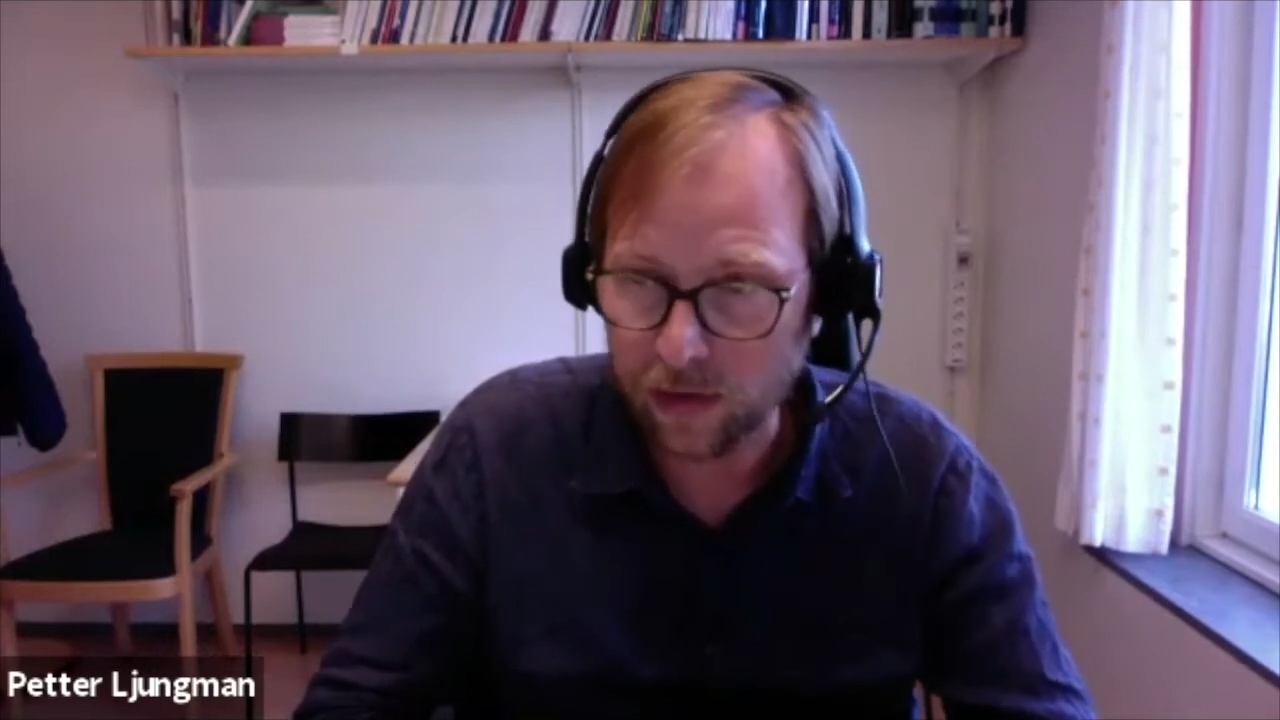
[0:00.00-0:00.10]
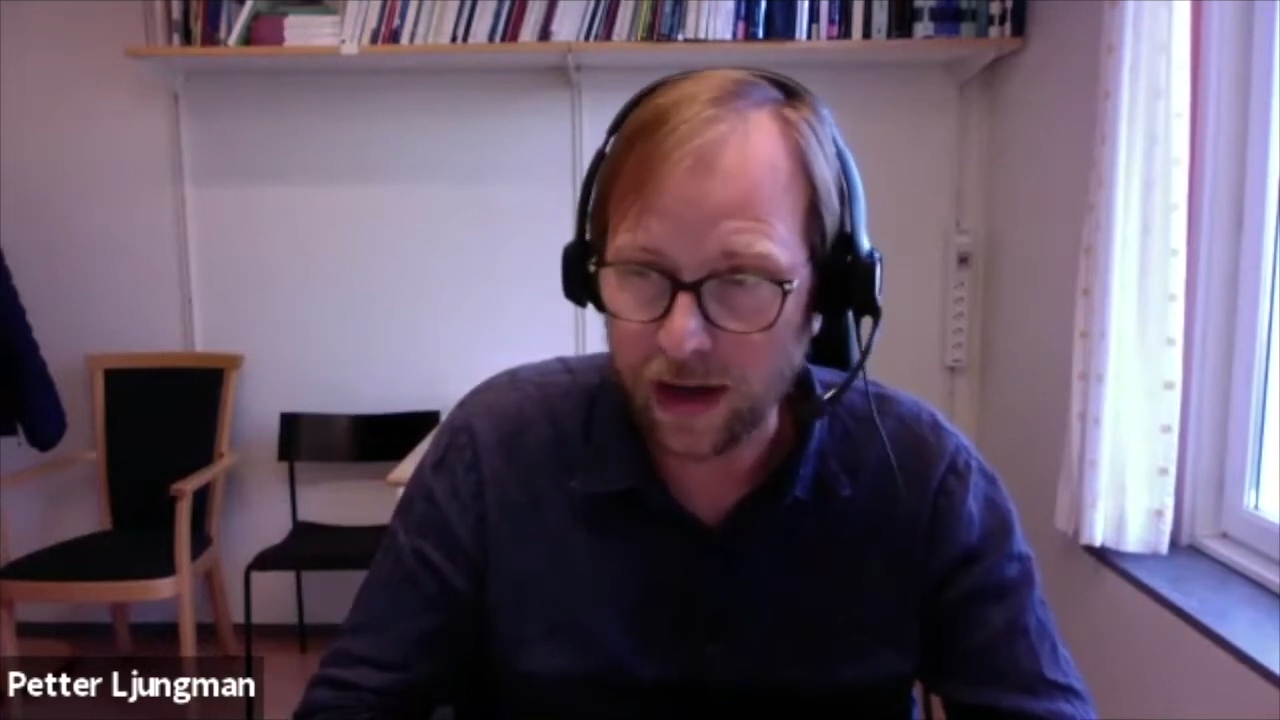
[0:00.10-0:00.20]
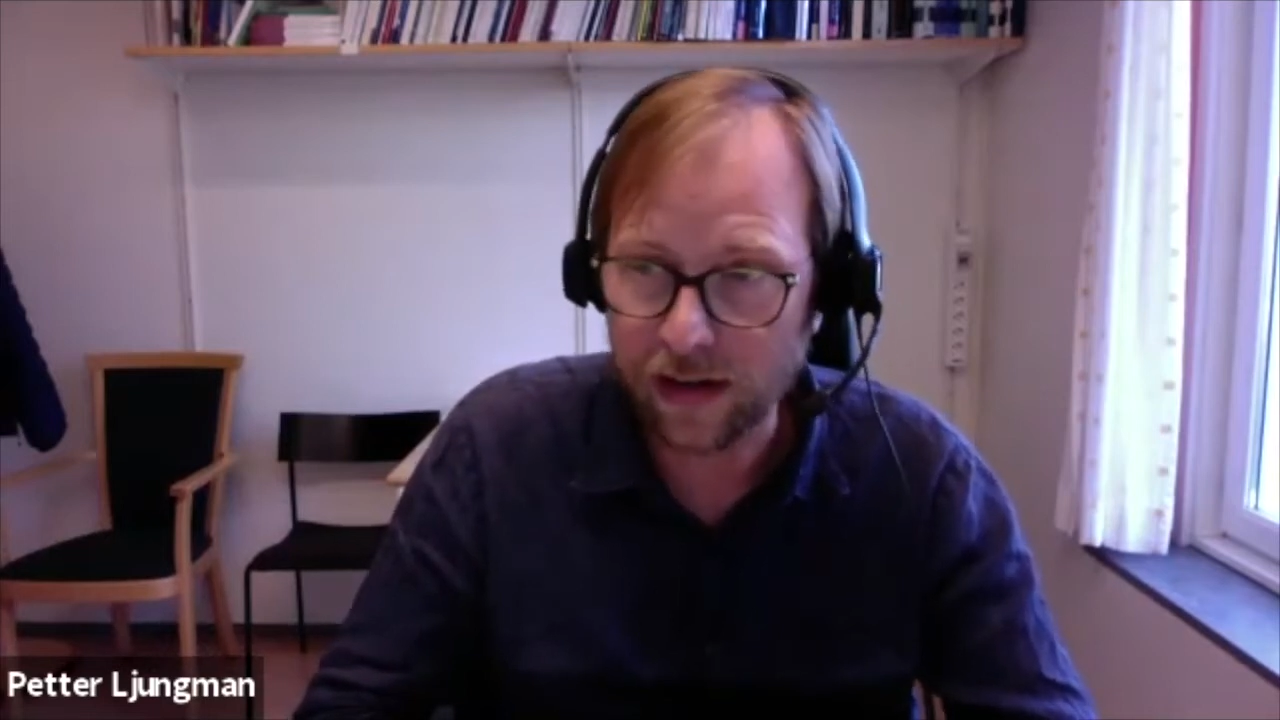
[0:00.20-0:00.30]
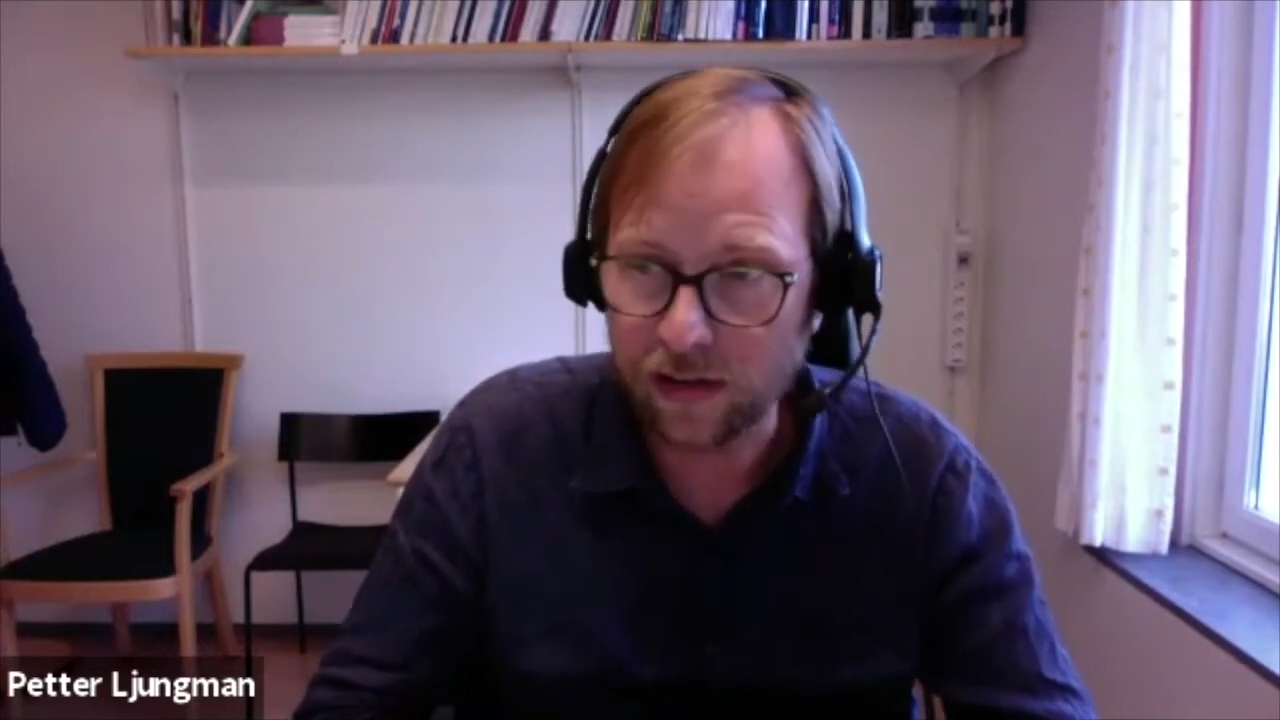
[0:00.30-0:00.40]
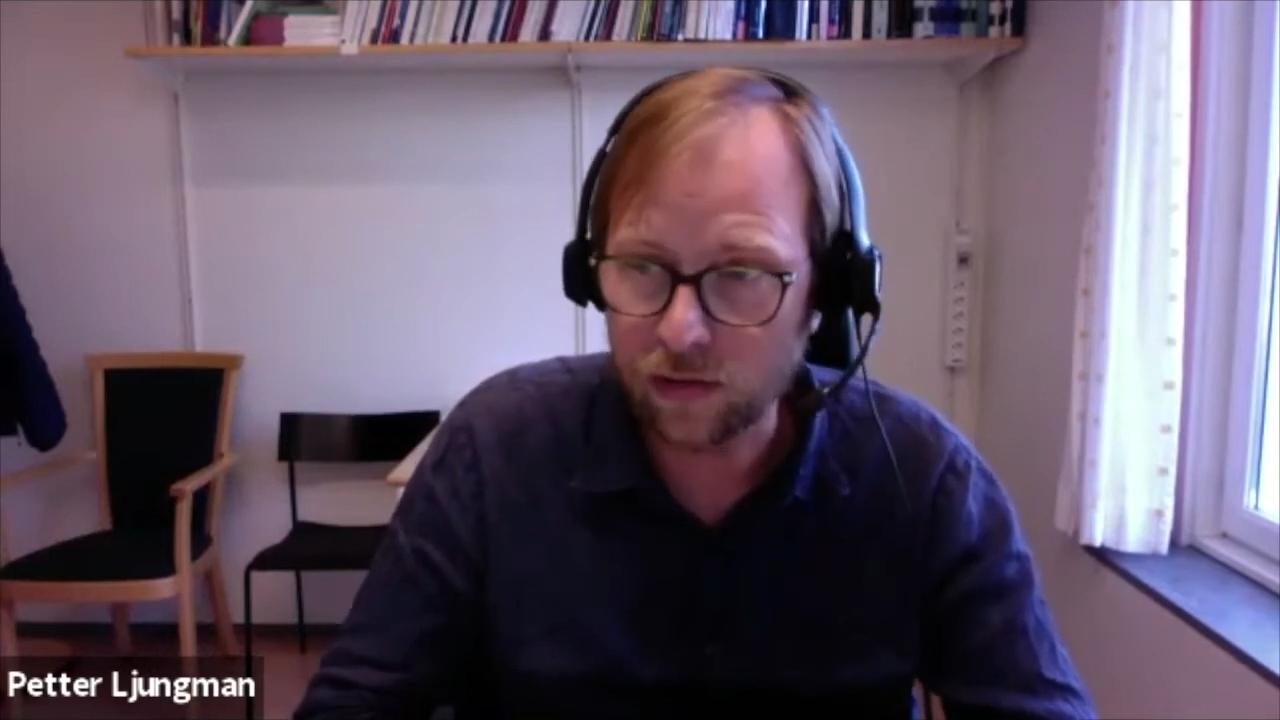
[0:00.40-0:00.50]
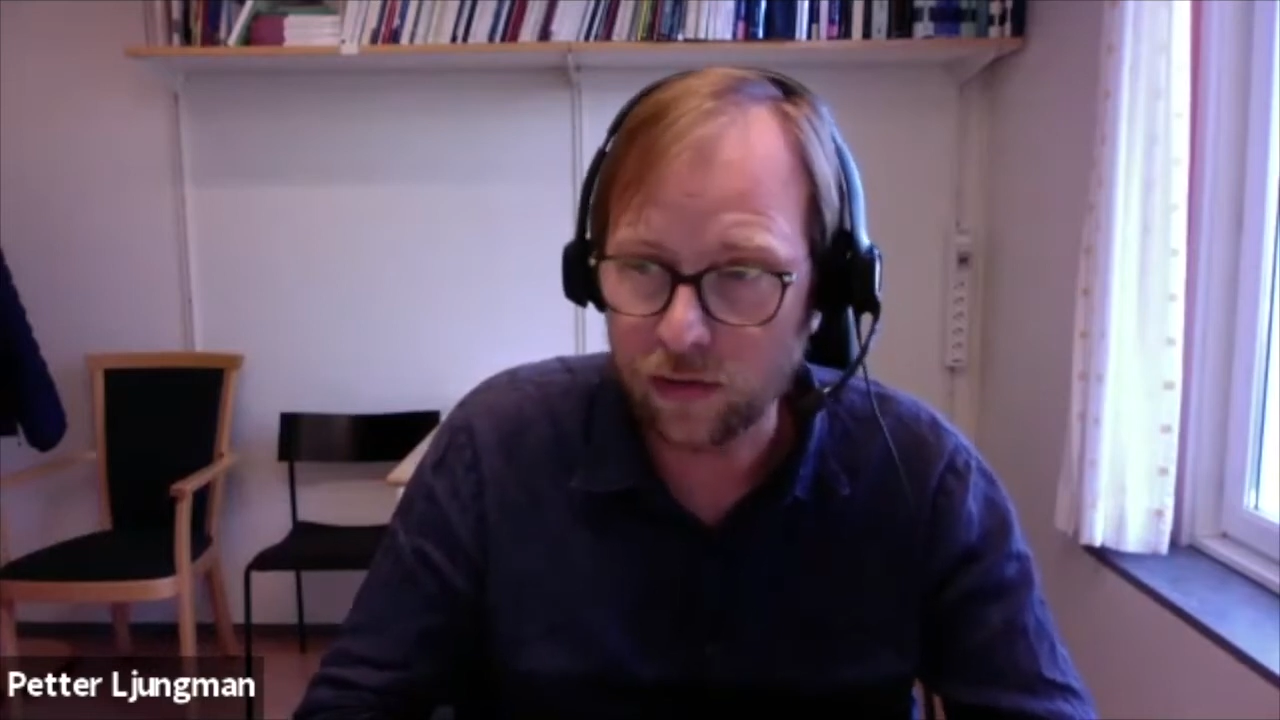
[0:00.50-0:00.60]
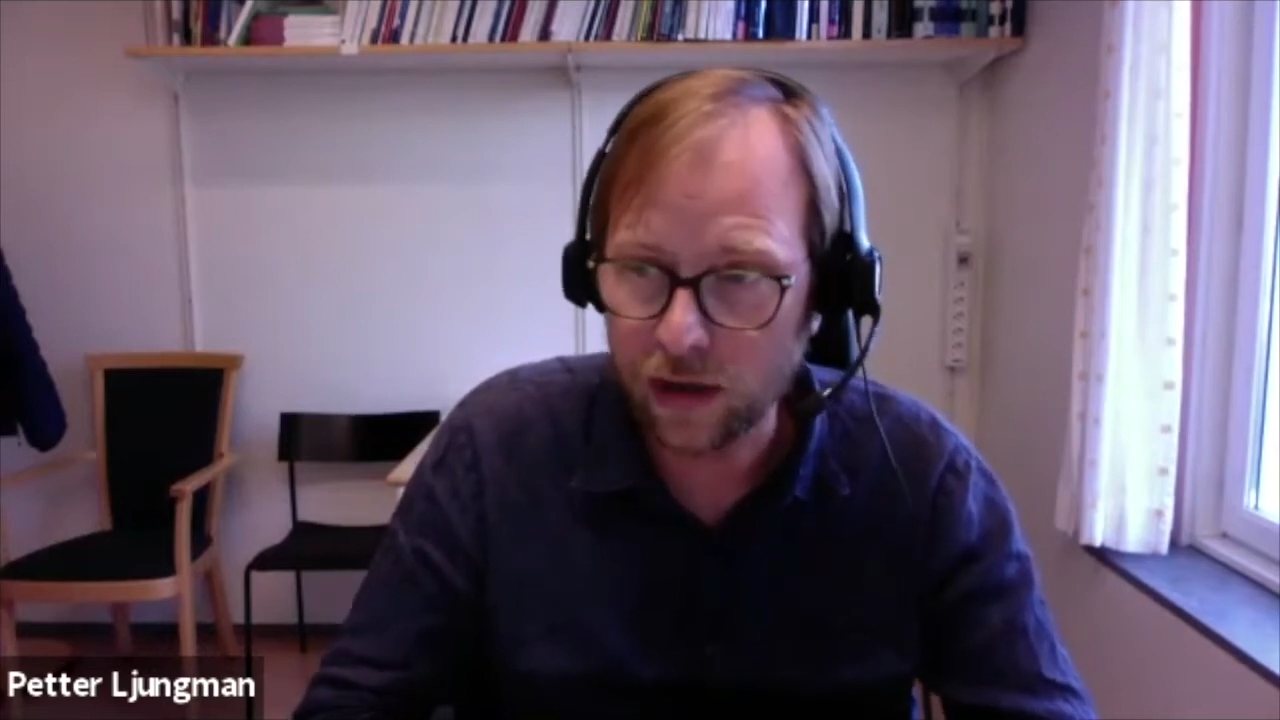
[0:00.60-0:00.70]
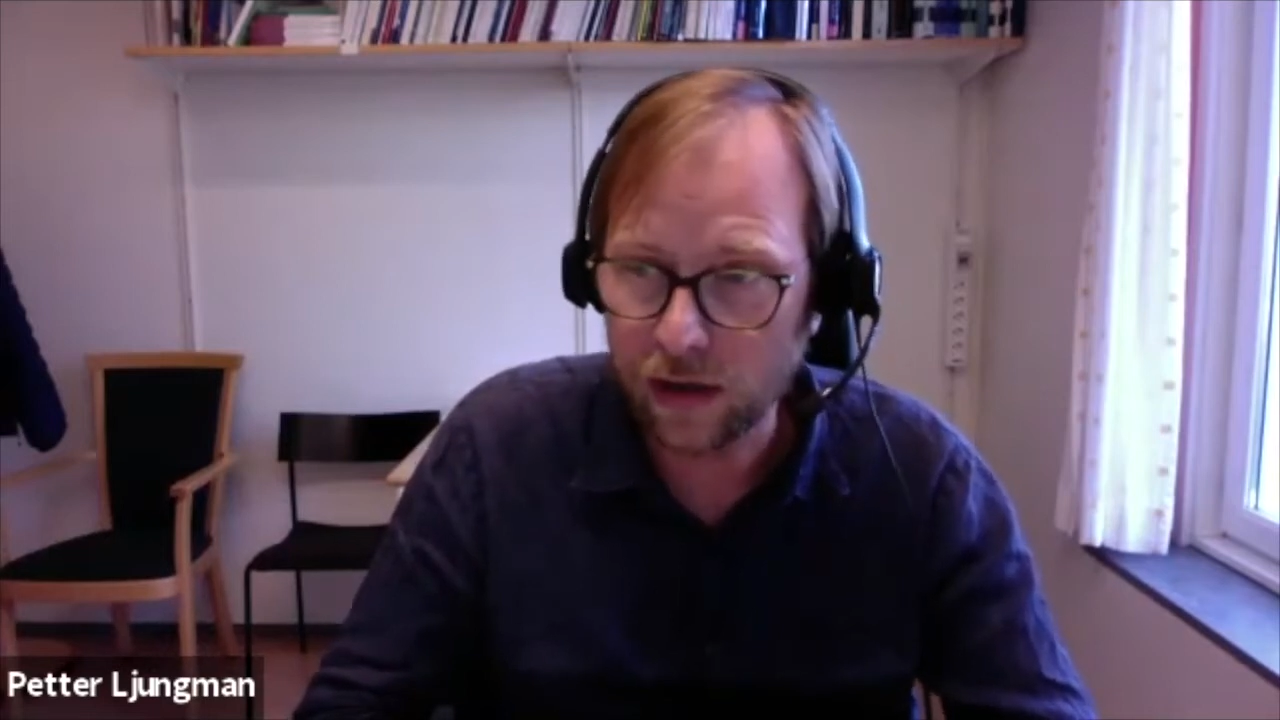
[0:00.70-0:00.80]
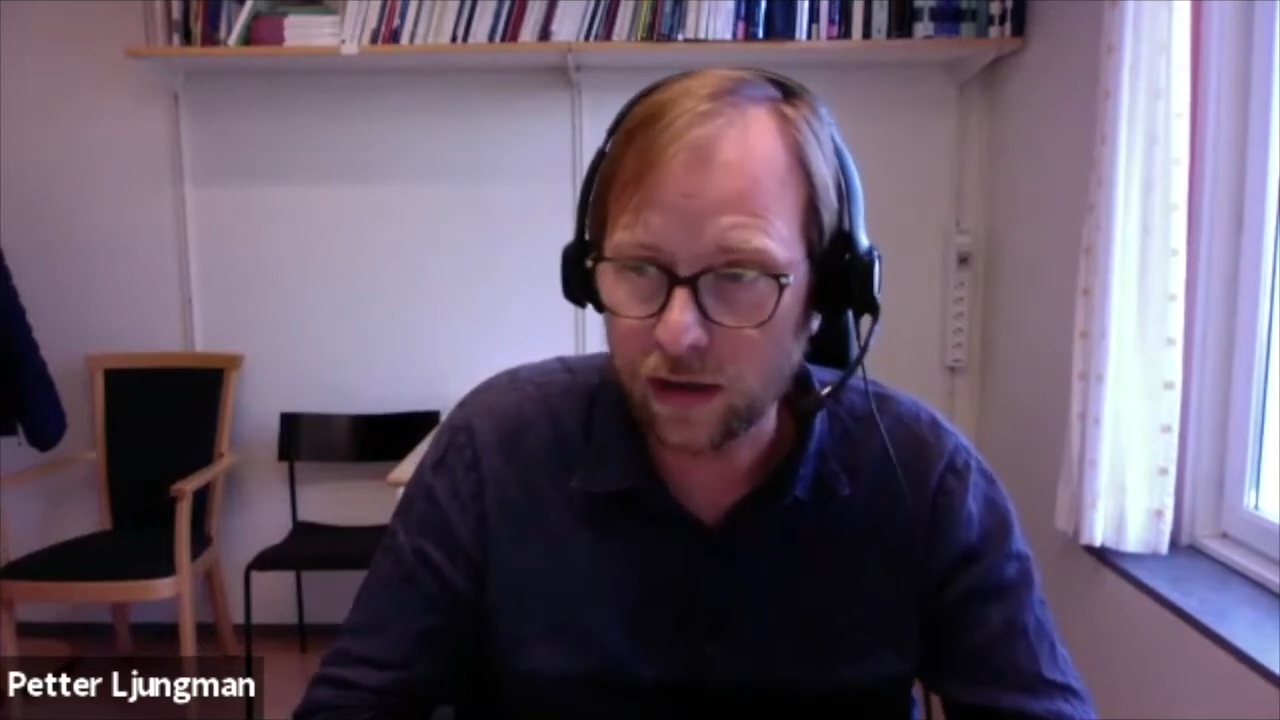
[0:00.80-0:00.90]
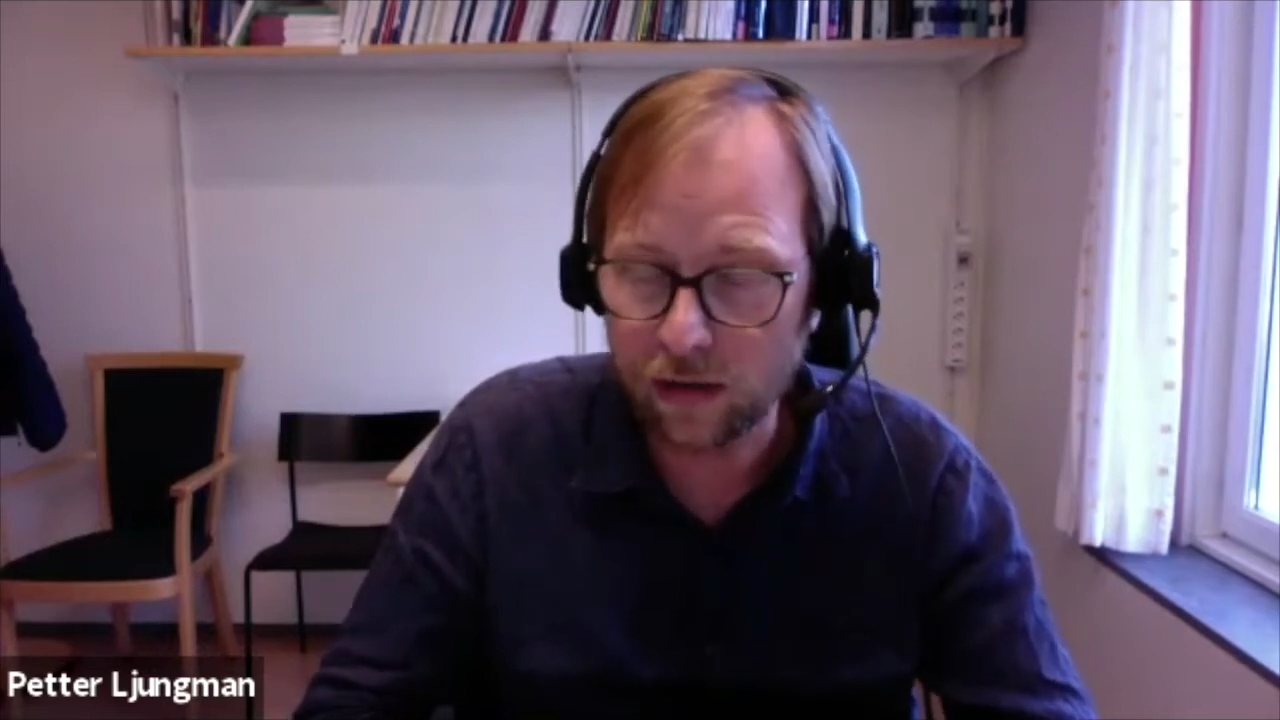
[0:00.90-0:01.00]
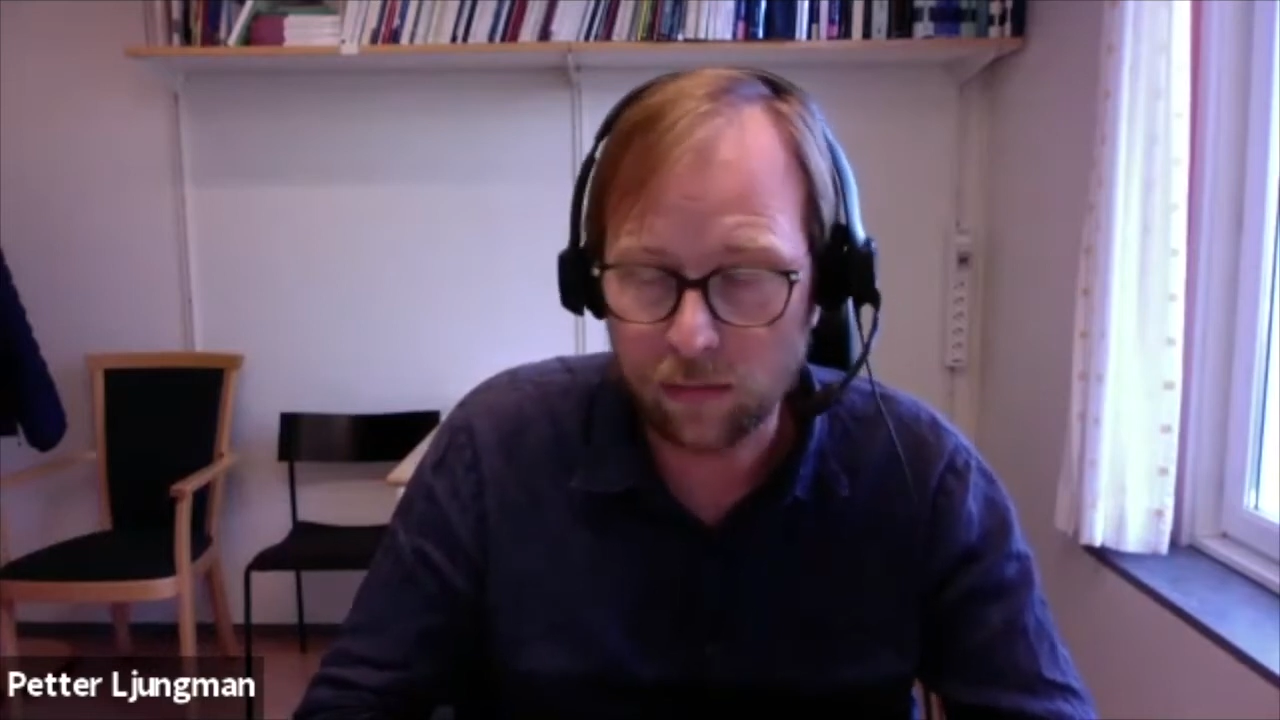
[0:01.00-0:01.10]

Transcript: but that is really the